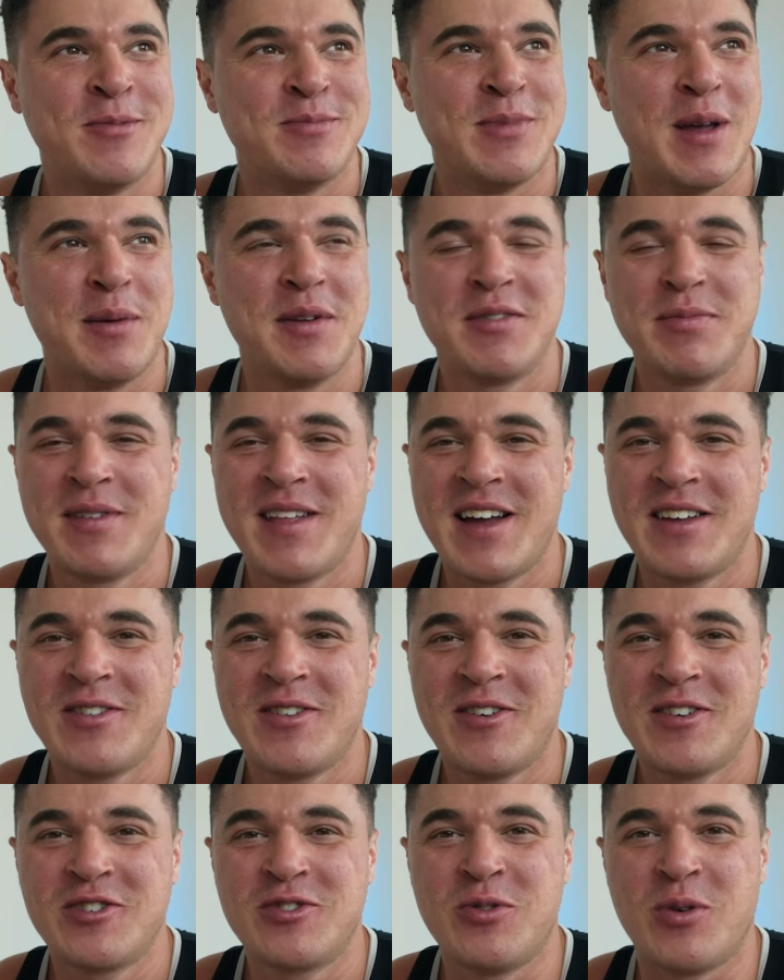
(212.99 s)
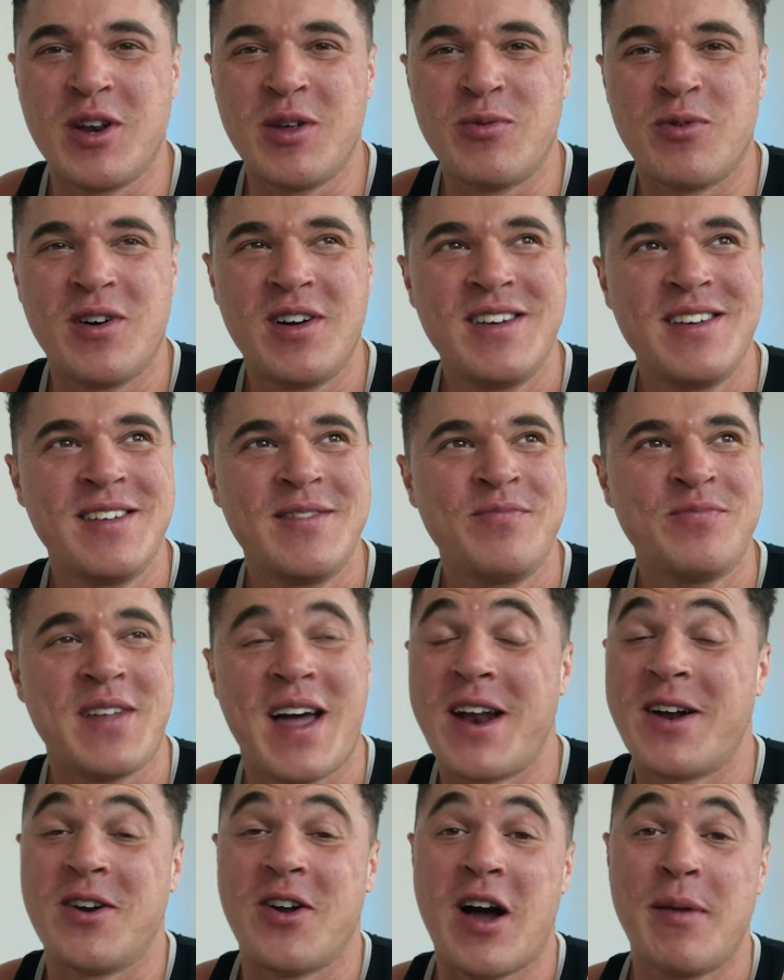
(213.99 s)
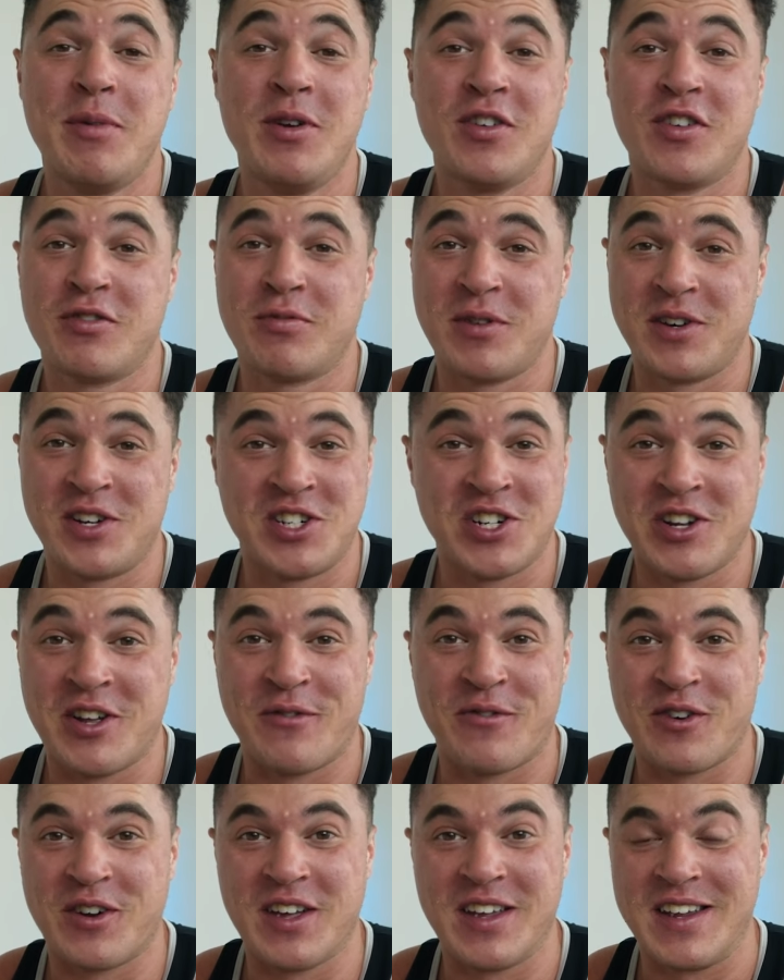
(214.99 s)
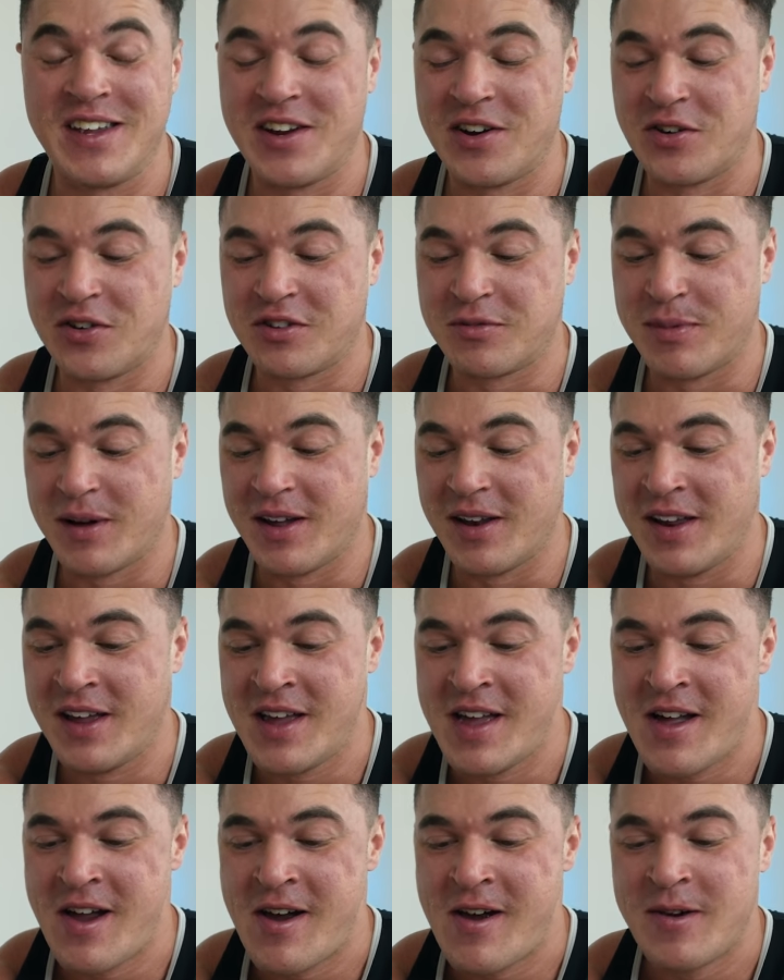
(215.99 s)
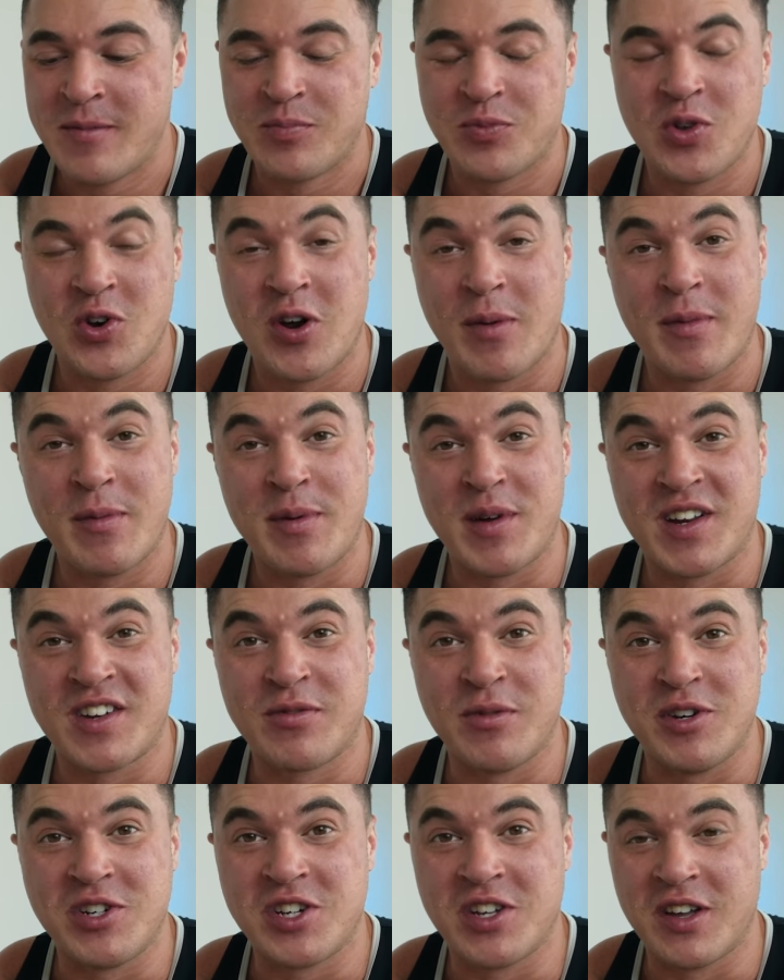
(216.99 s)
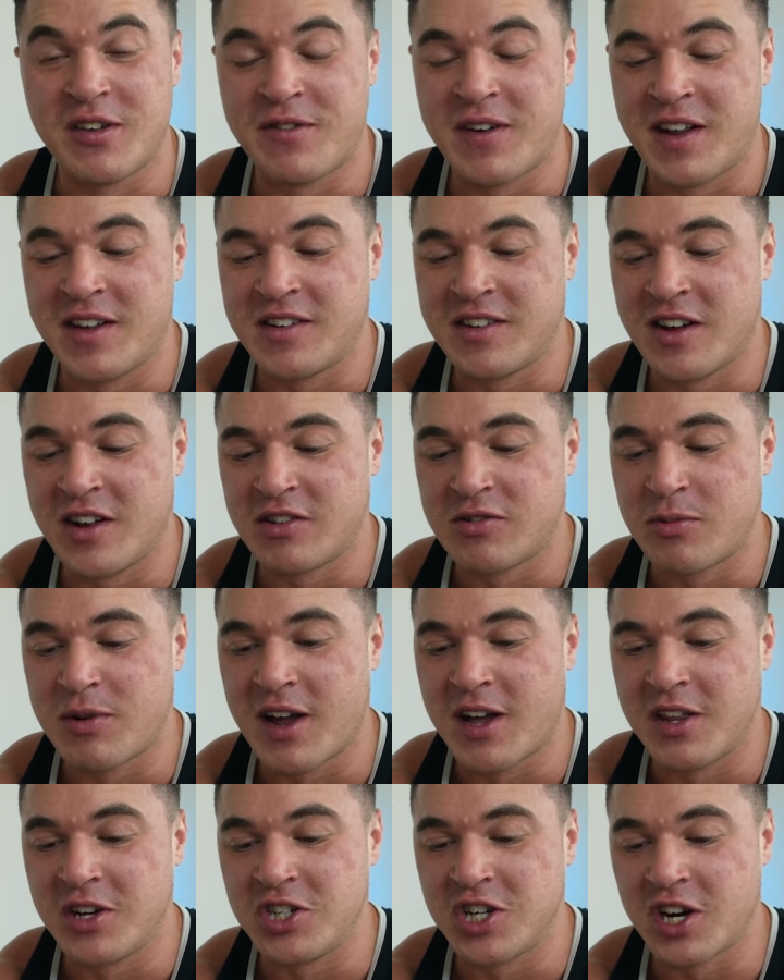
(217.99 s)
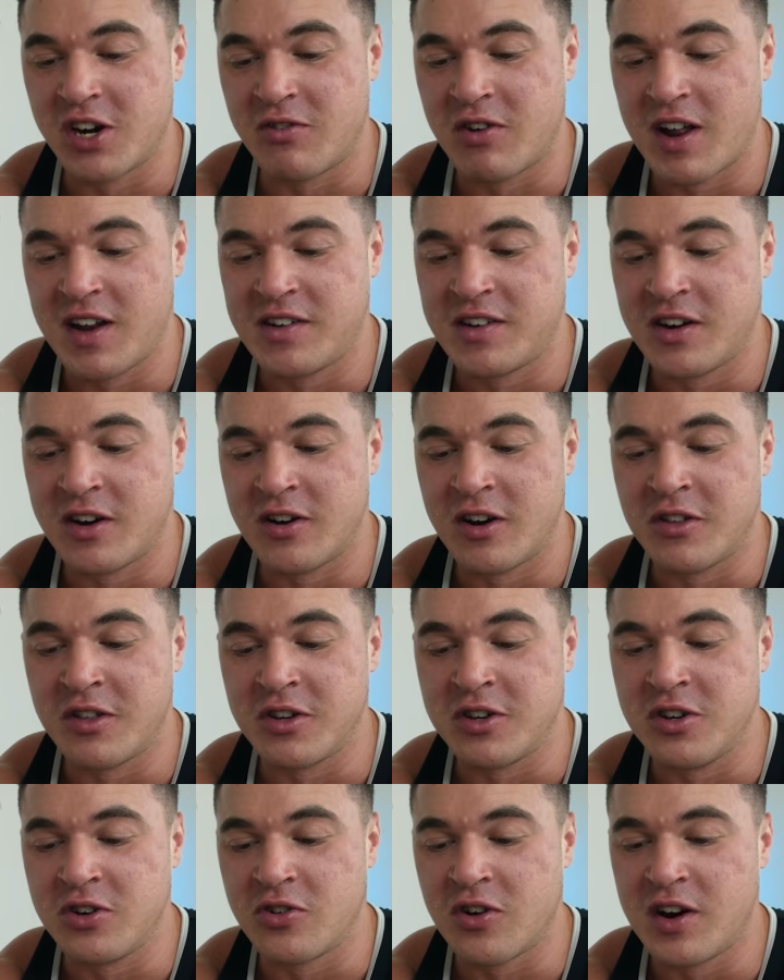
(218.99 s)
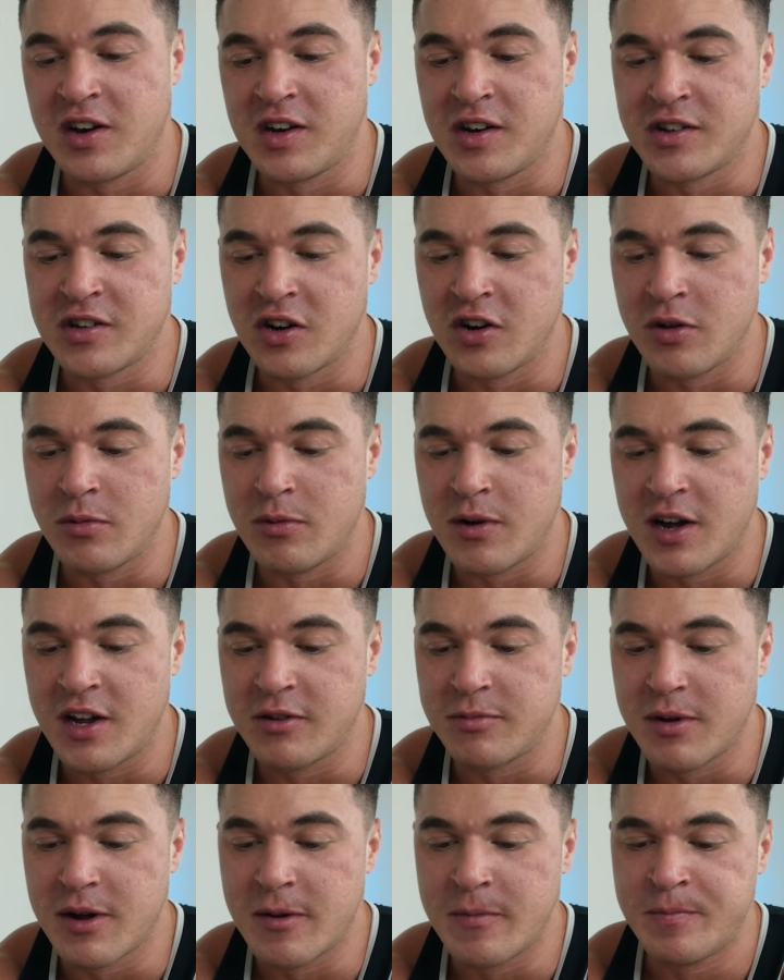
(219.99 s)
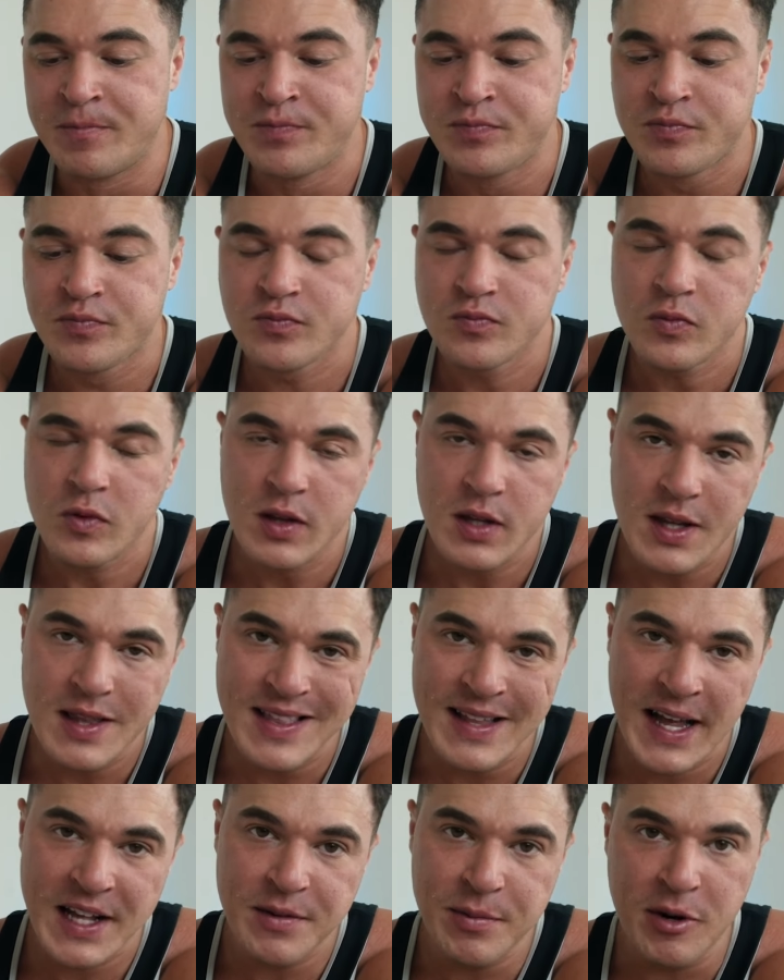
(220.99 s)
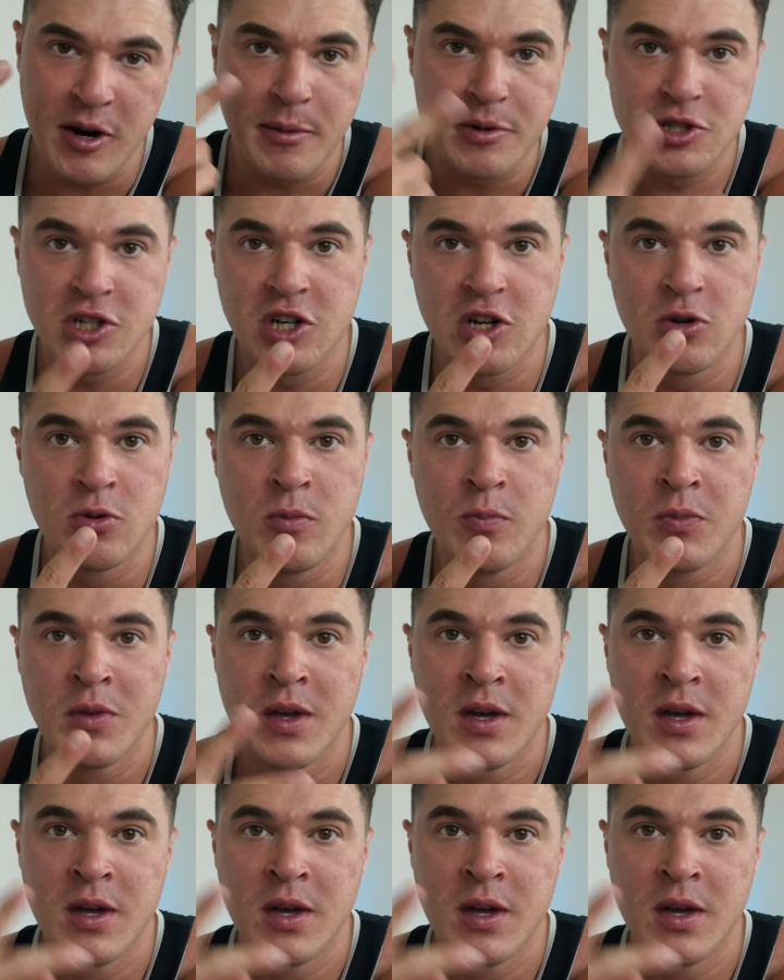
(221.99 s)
Maybe it's been that long, 21? I don't know, I've been using sweet chili for like years, but you know I'm a big sweet chili fan, so that's what we got in the chicken and rice here. Nothing too crazy sodium-wise, but that's meal number two.